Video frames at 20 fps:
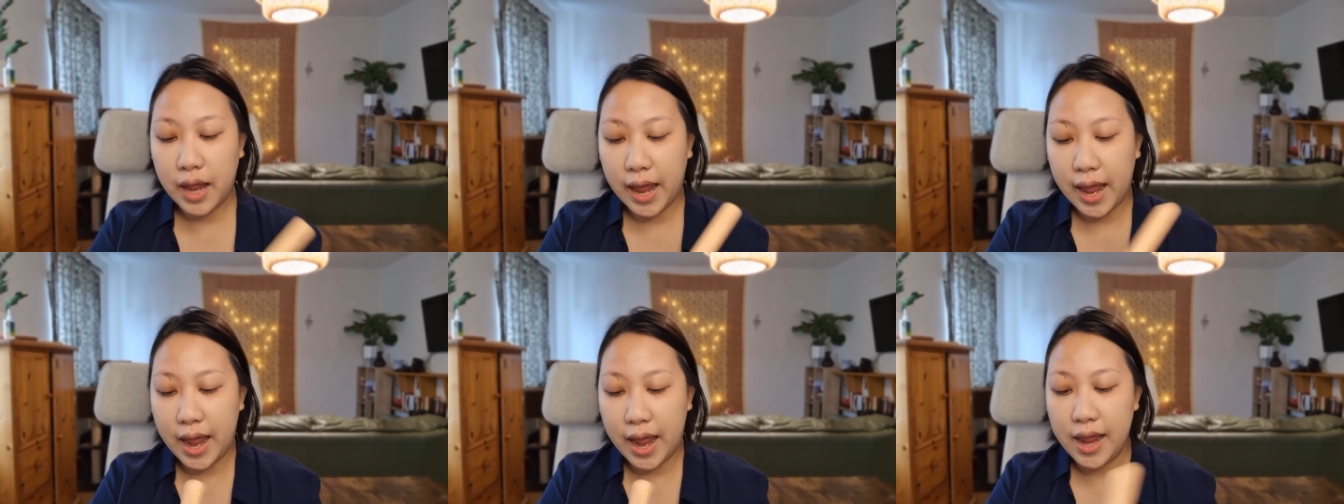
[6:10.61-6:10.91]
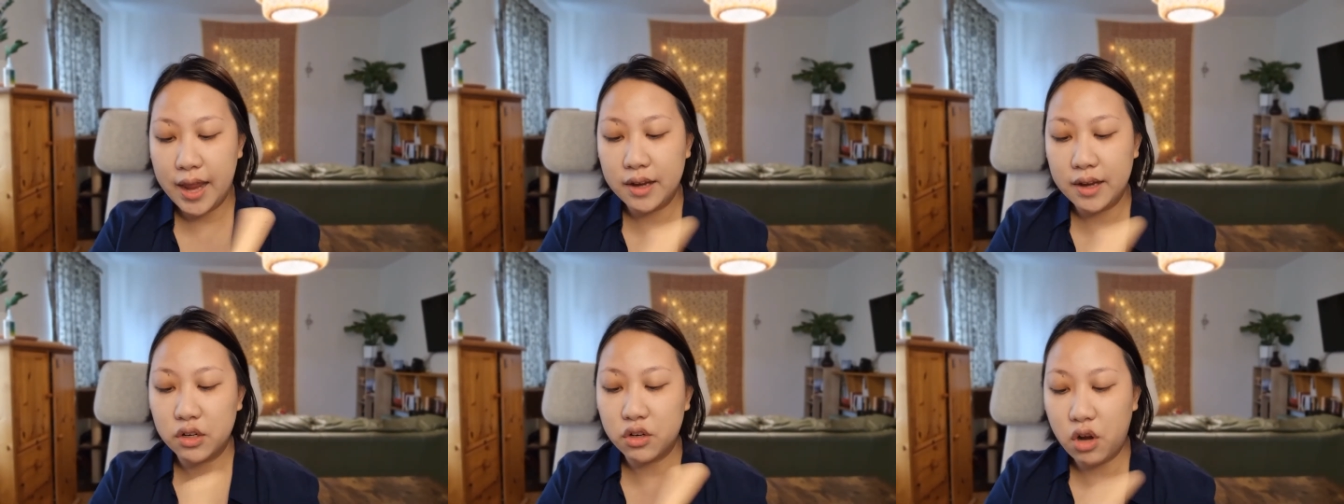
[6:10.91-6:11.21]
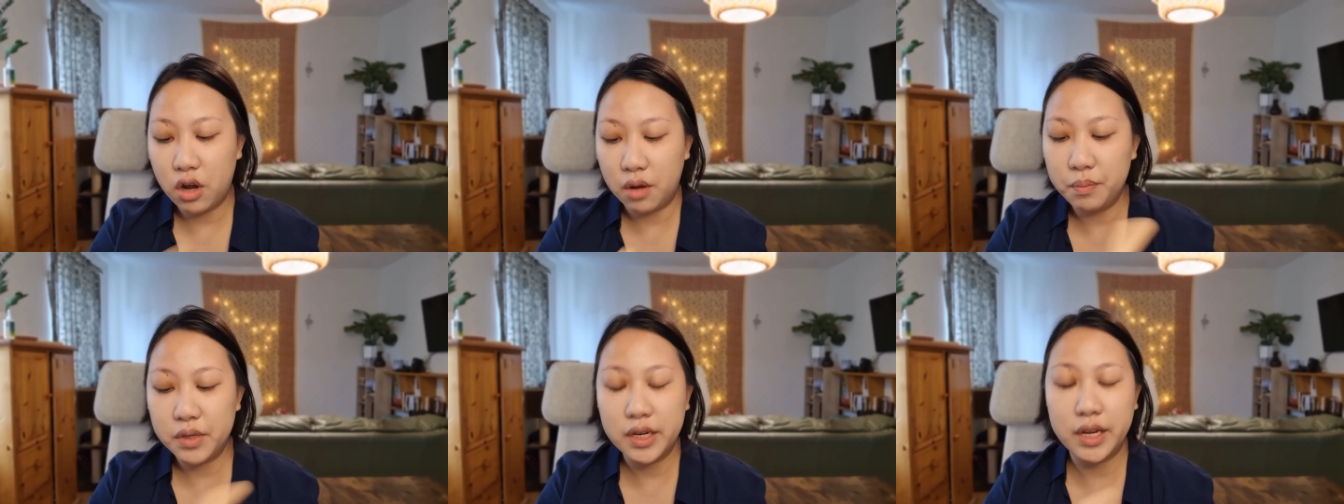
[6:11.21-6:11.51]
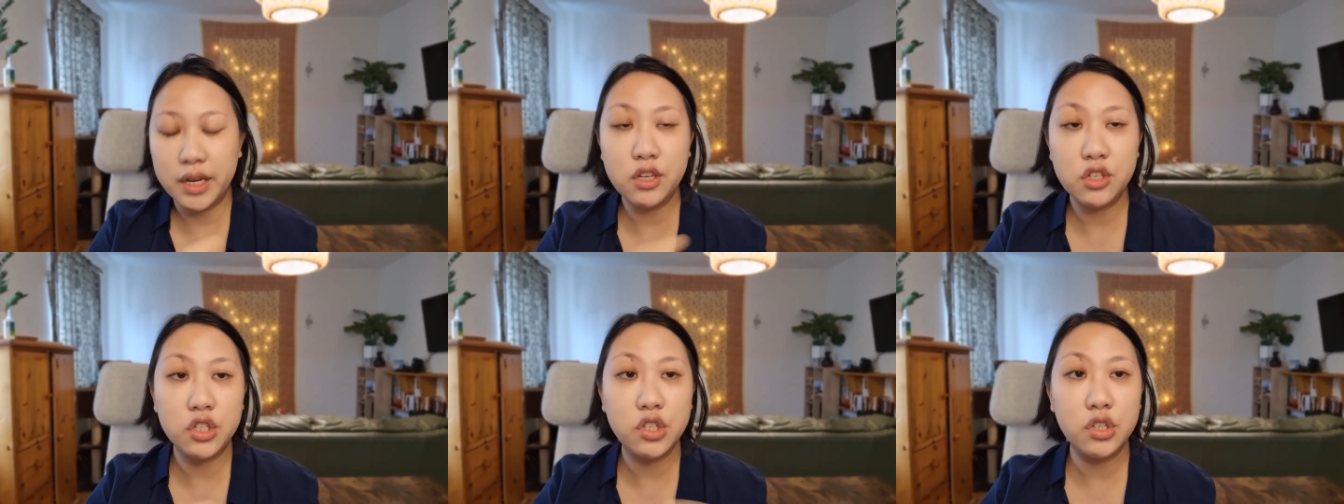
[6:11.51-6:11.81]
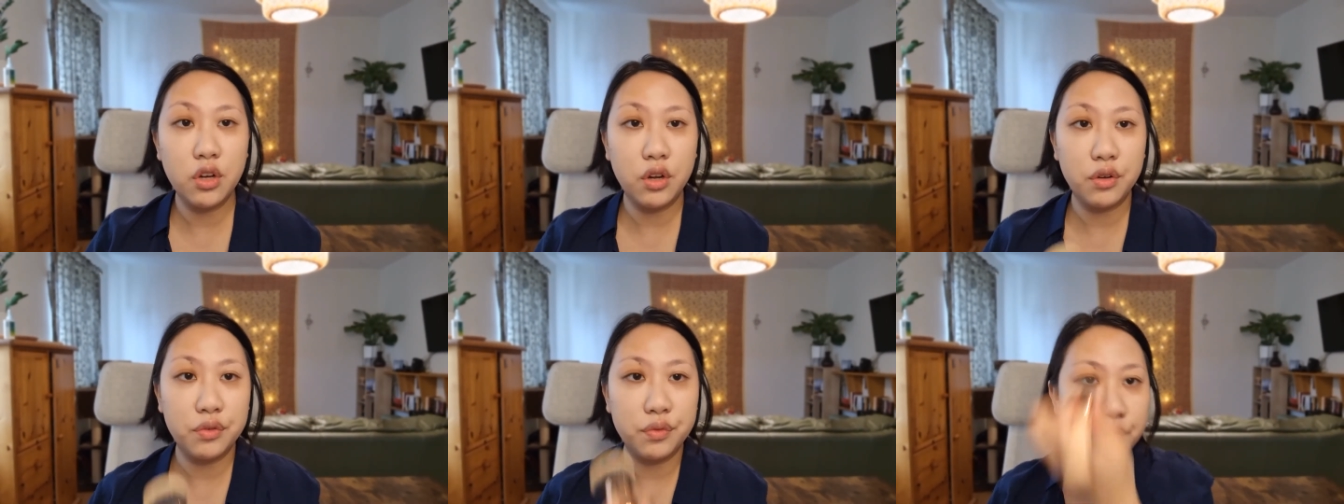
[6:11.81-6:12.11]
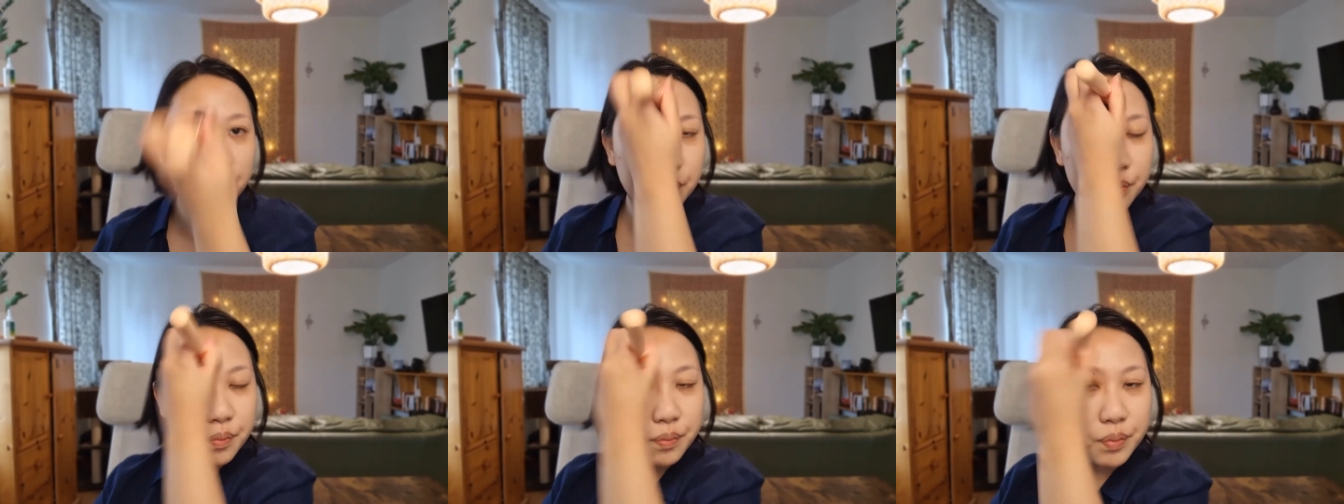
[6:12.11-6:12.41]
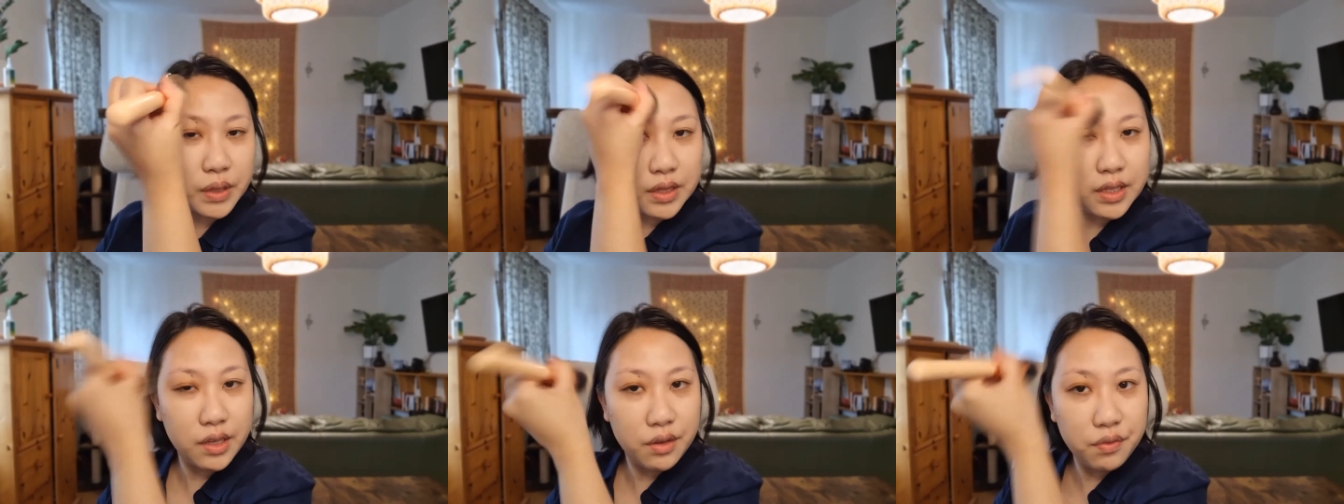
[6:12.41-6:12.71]
and a combination of
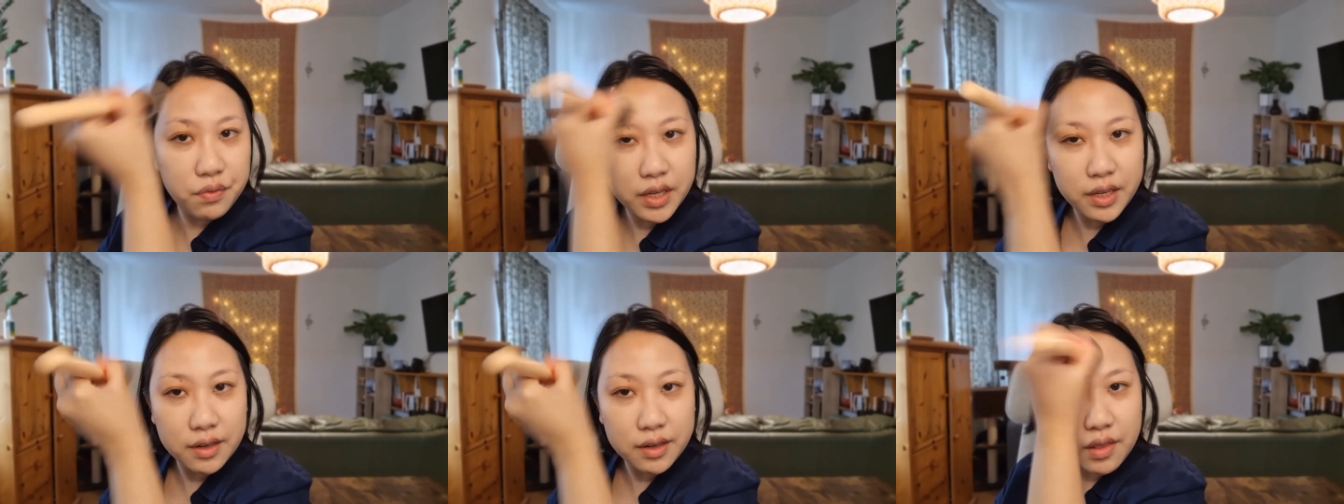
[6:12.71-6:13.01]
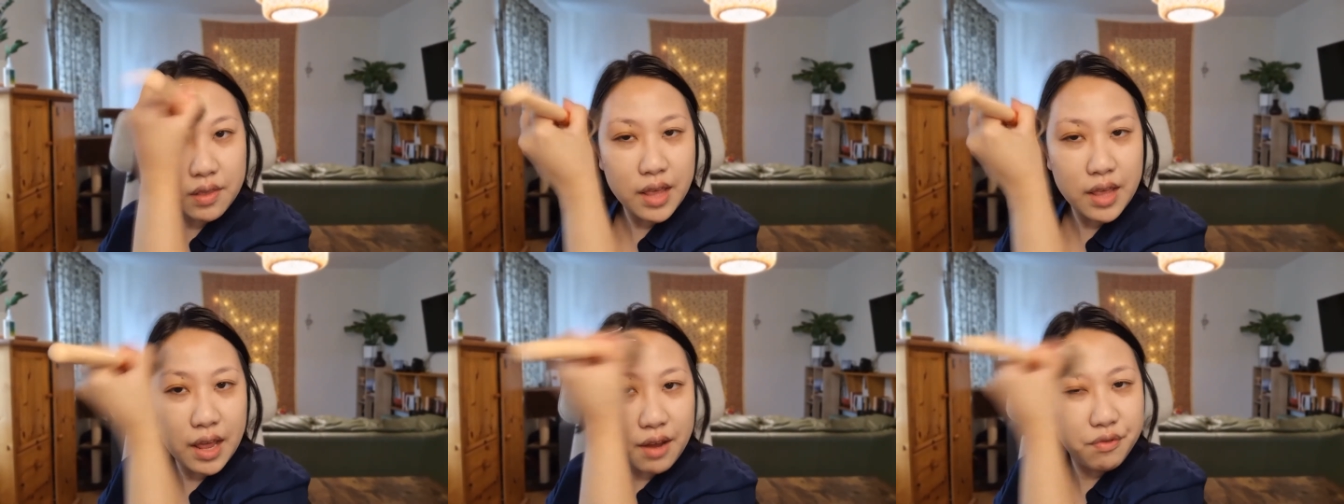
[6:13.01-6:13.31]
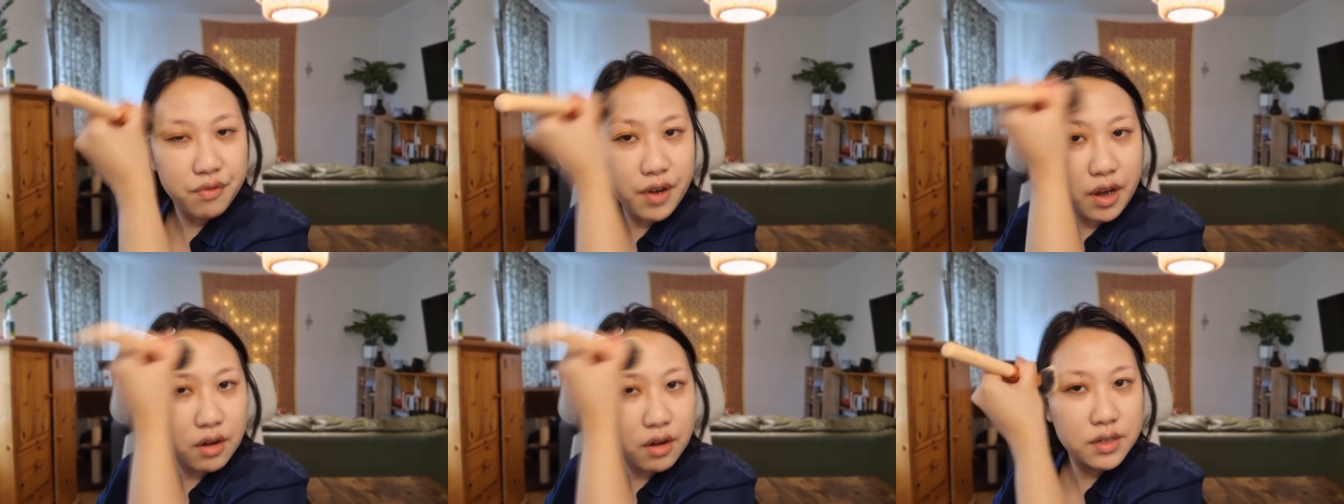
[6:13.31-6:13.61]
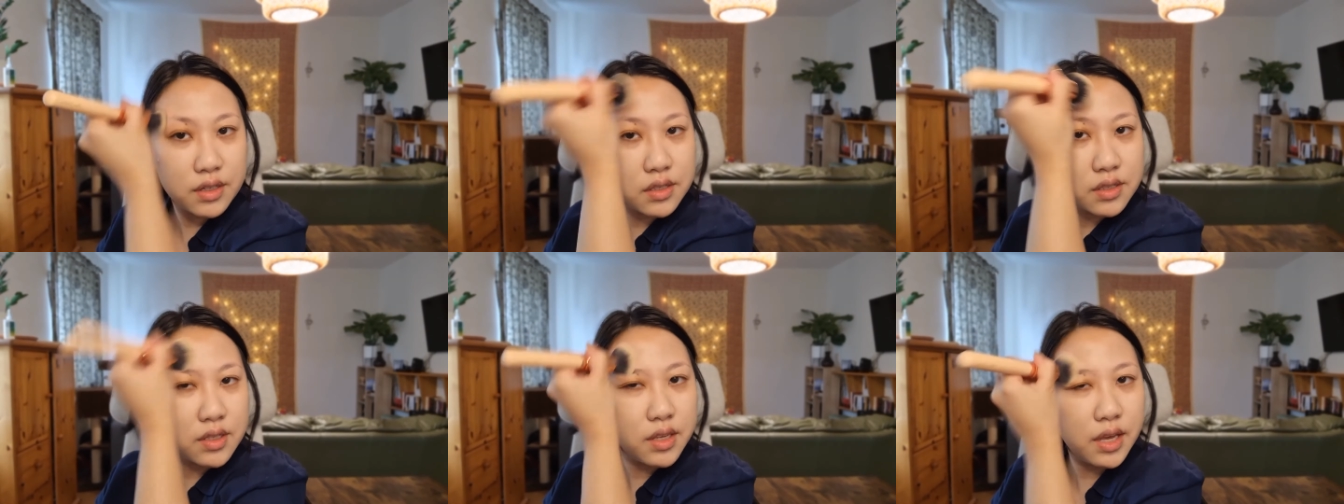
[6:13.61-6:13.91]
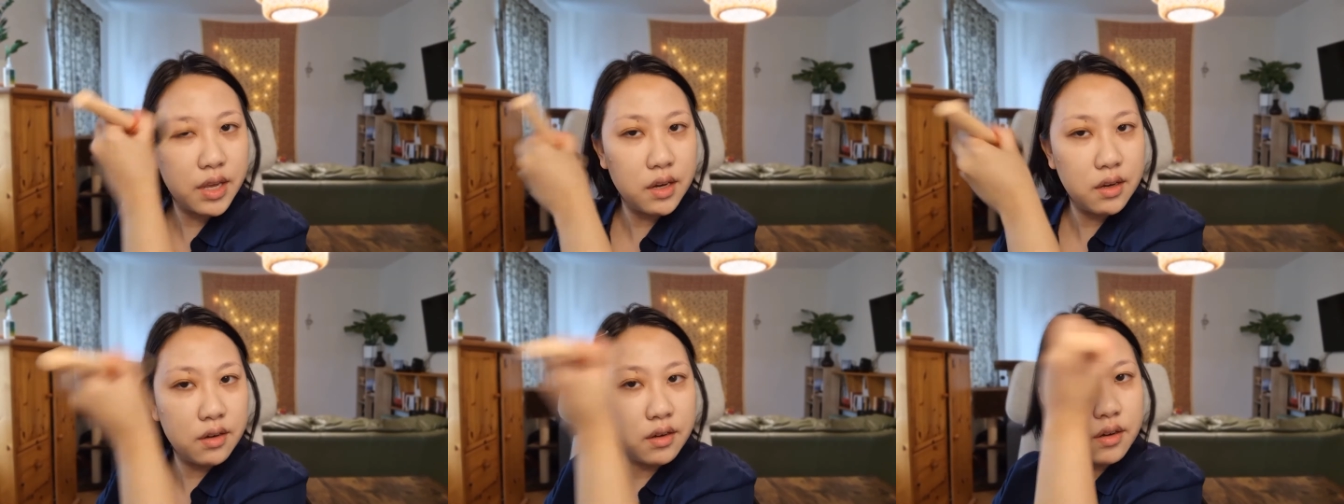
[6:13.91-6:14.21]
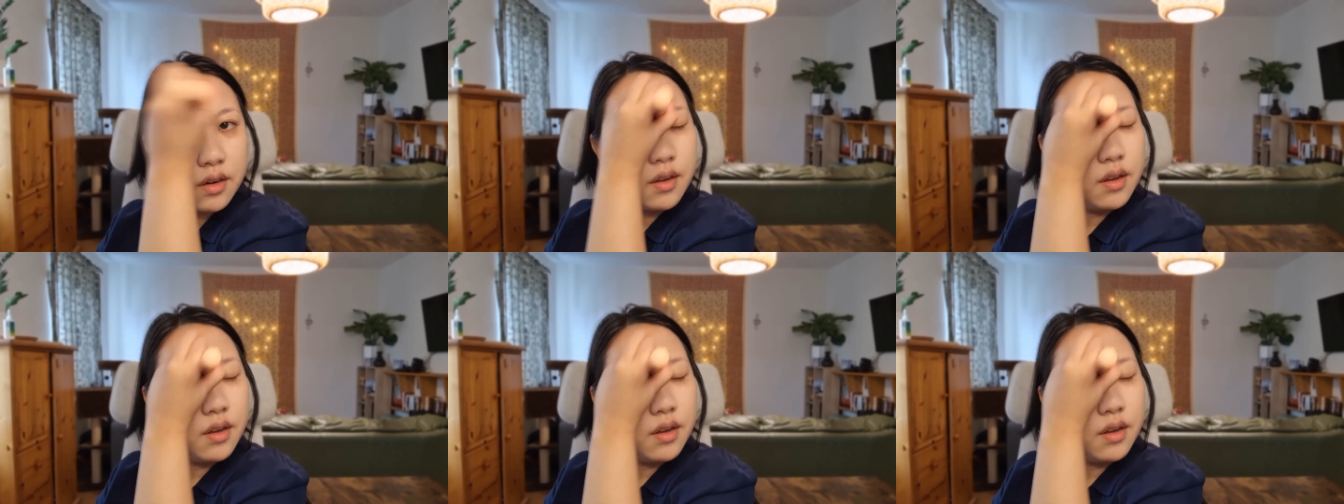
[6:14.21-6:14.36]
believing that fairer skin